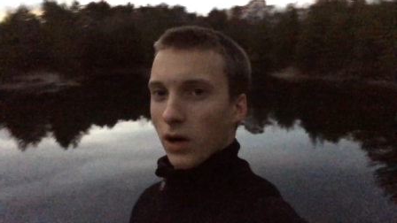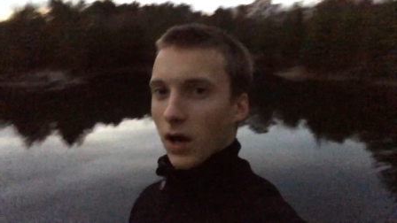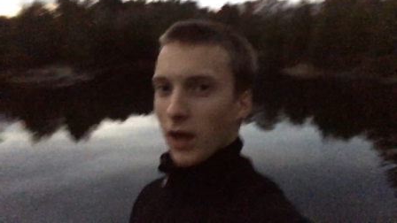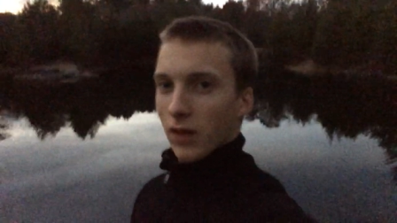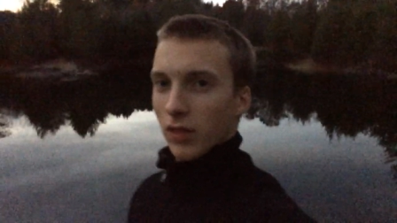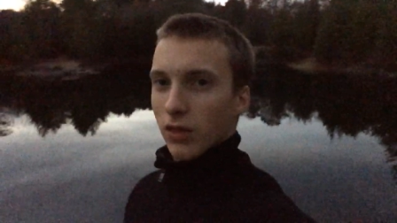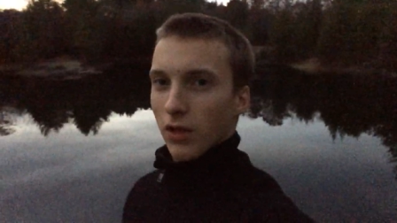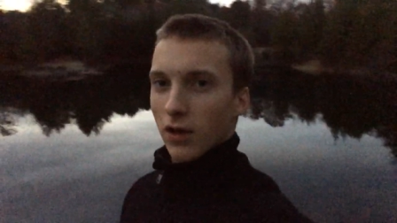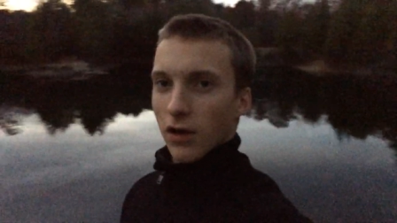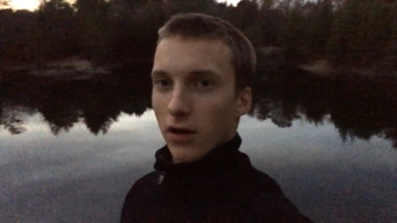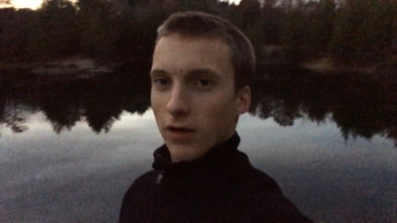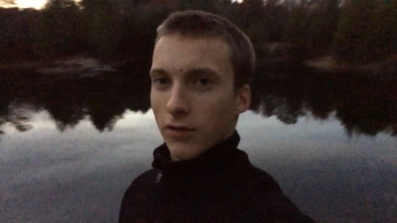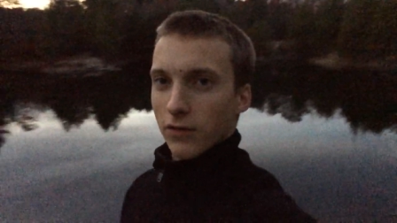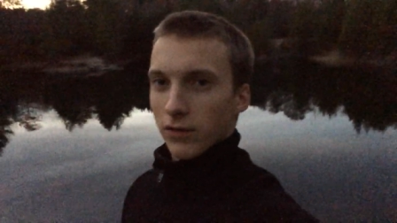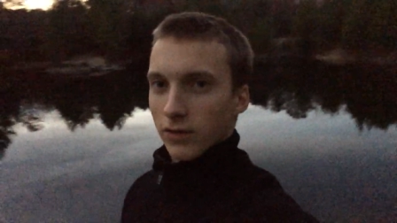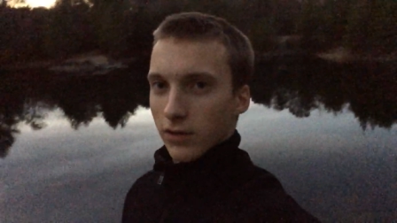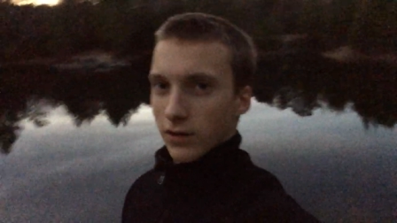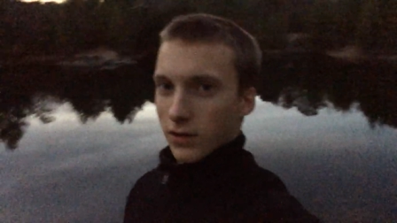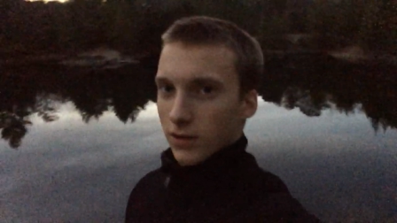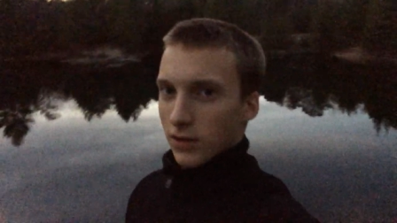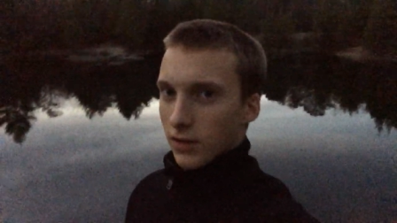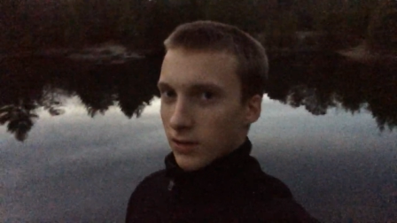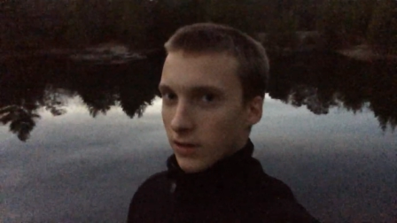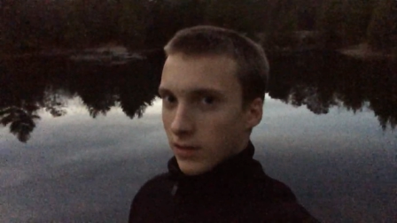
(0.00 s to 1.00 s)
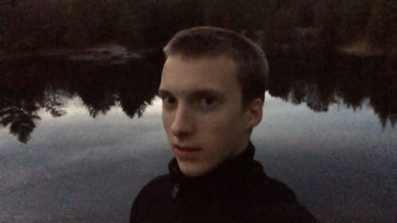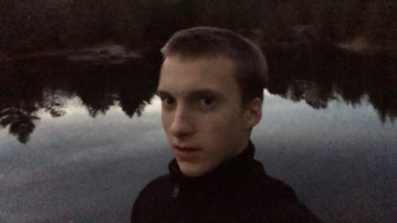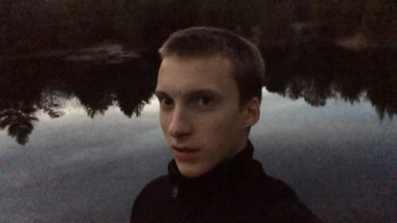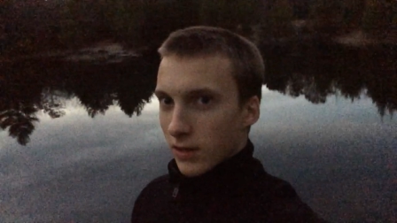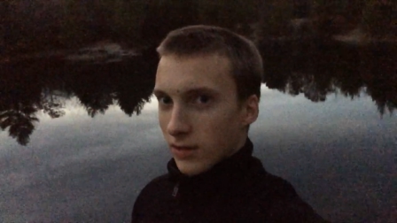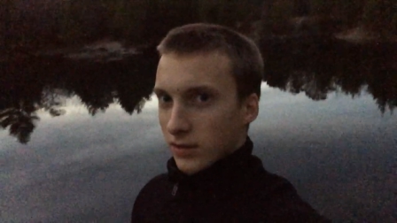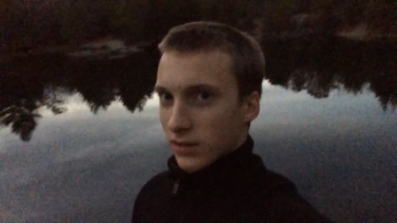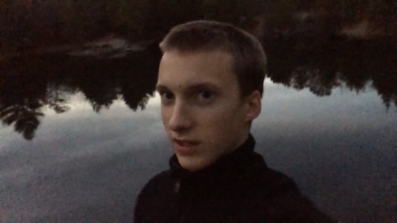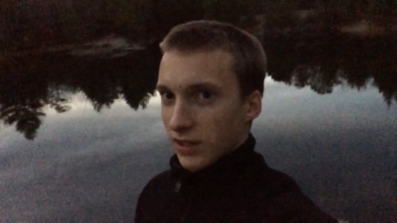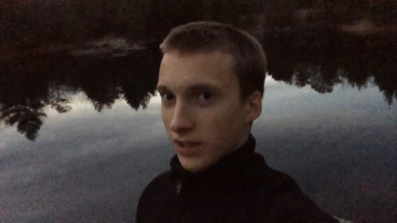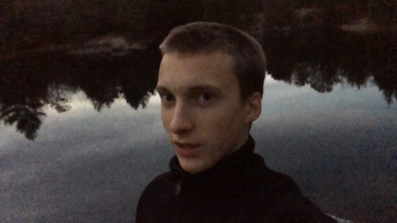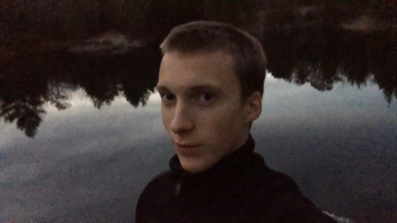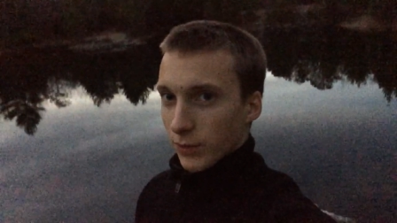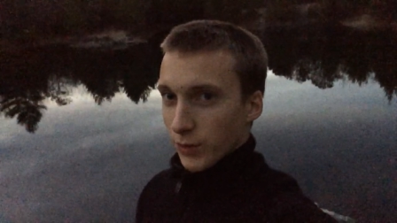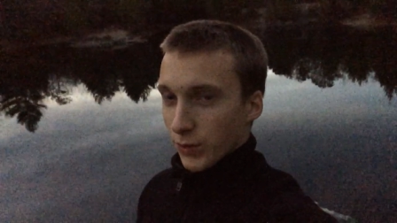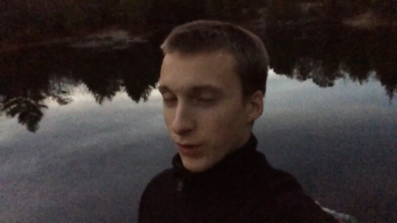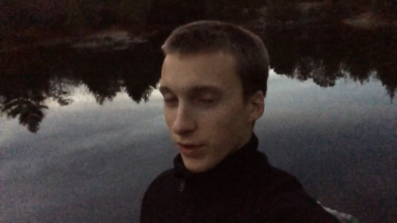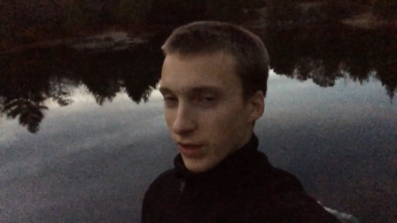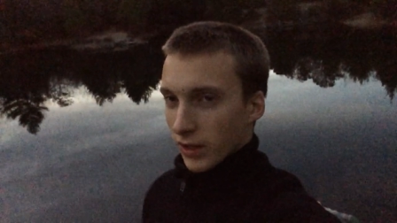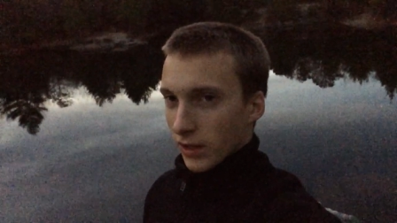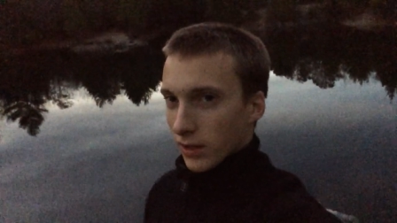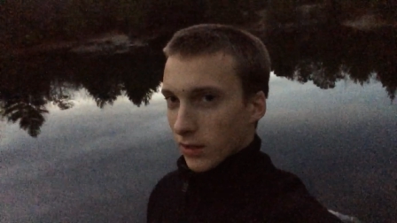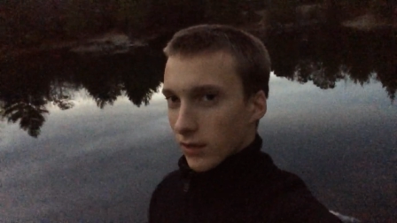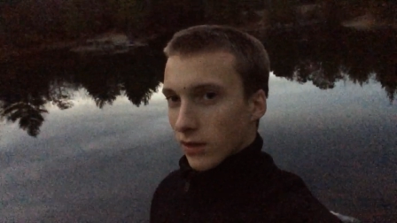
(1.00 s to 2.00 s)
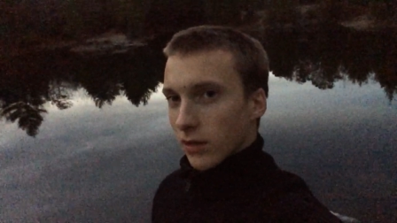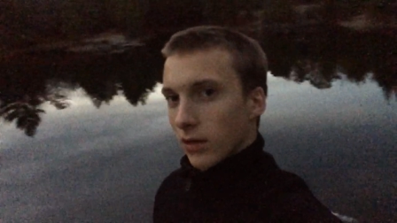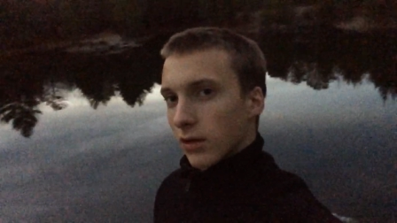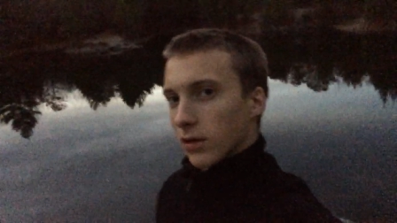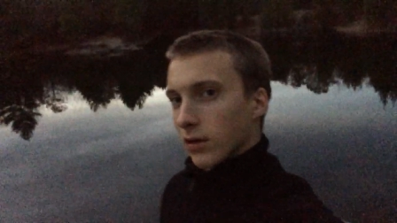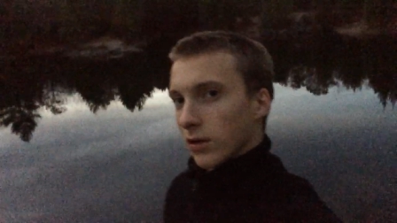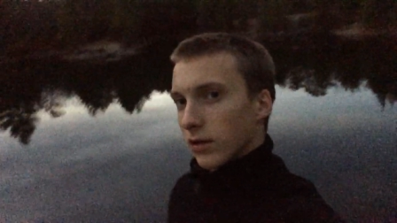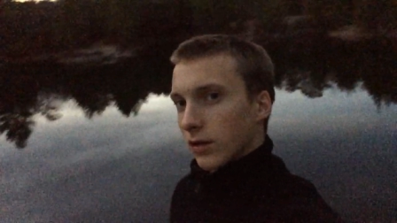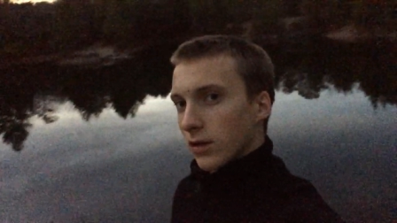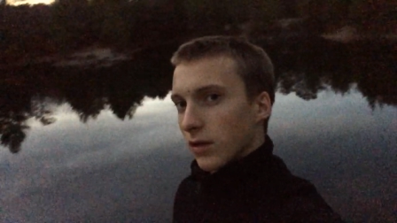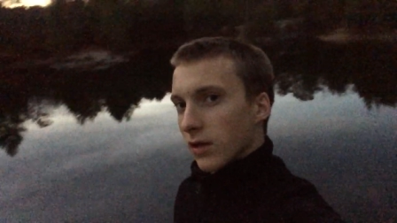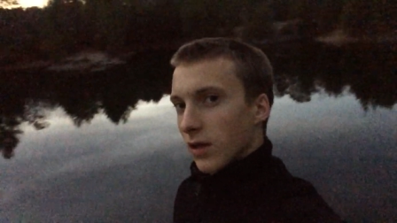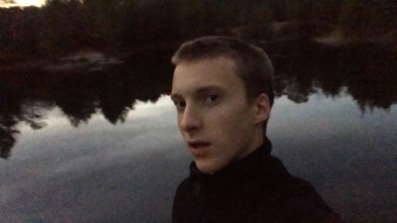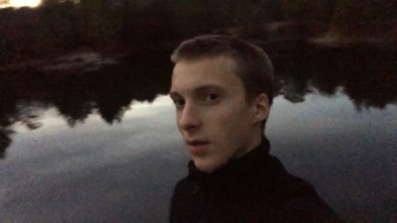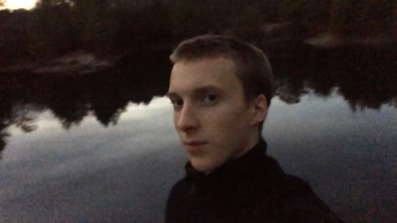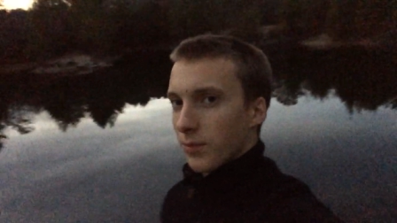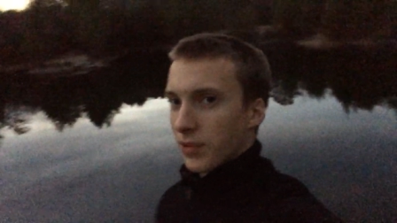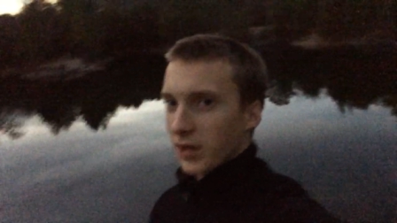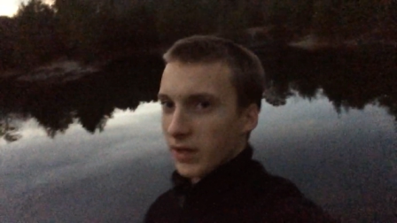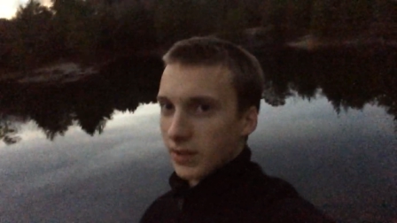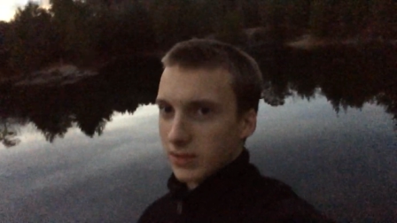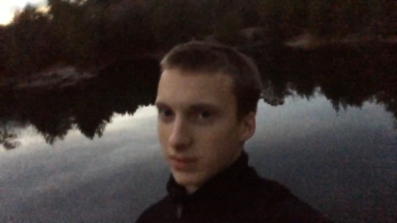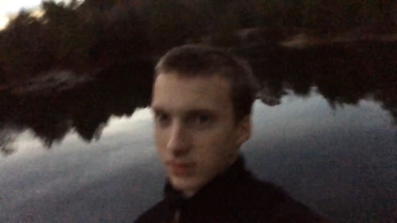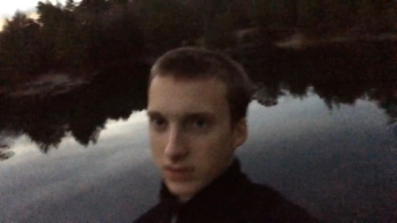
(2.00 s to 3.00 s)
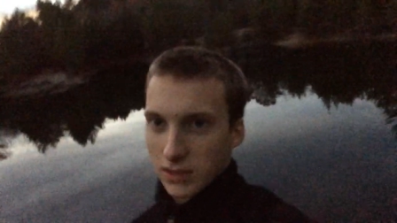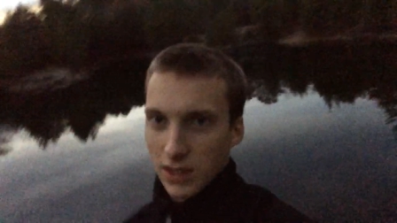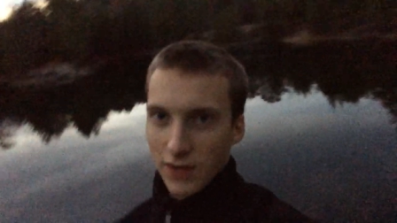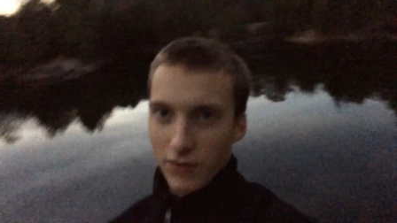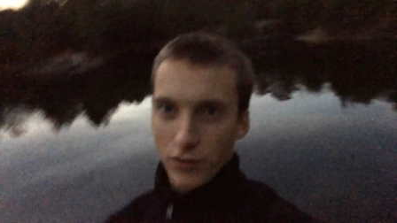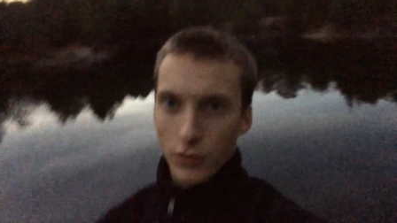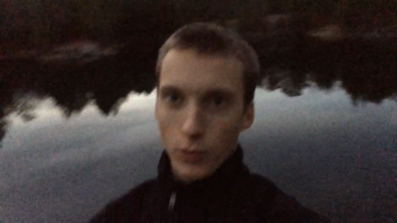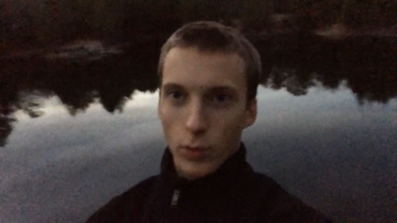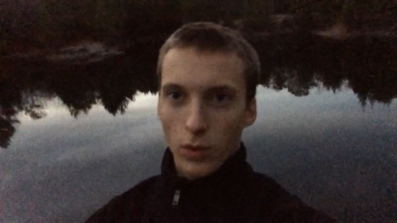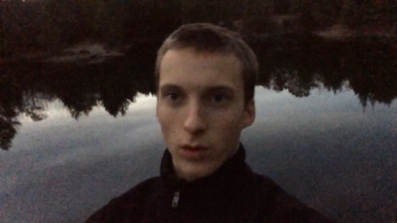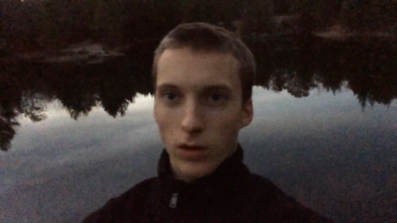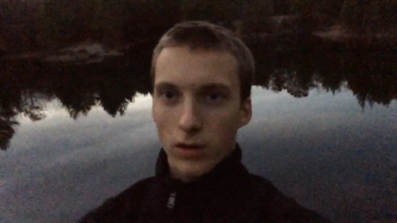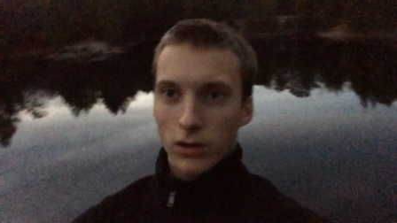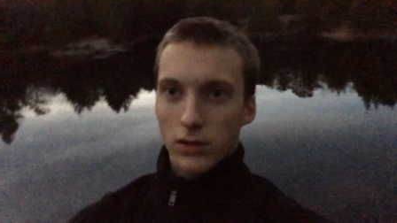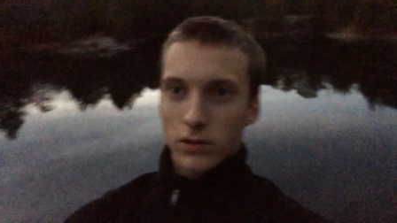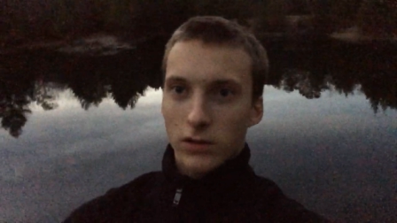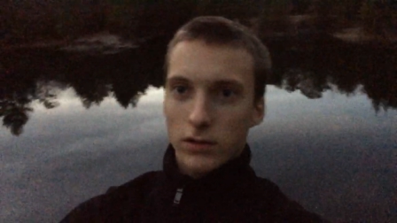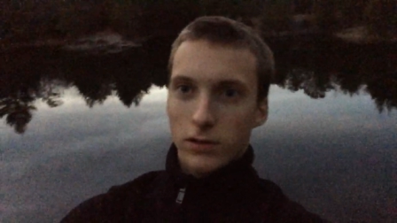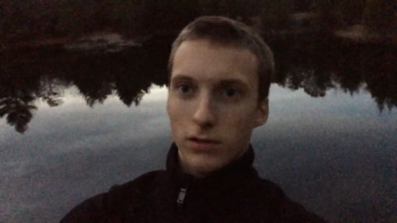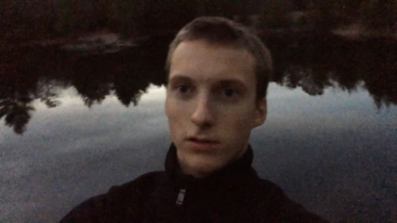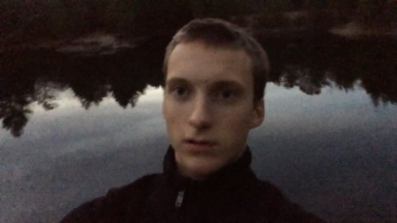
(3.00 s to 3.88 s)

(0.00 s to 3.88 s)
I'd love to hear what you think. Peace, everyone.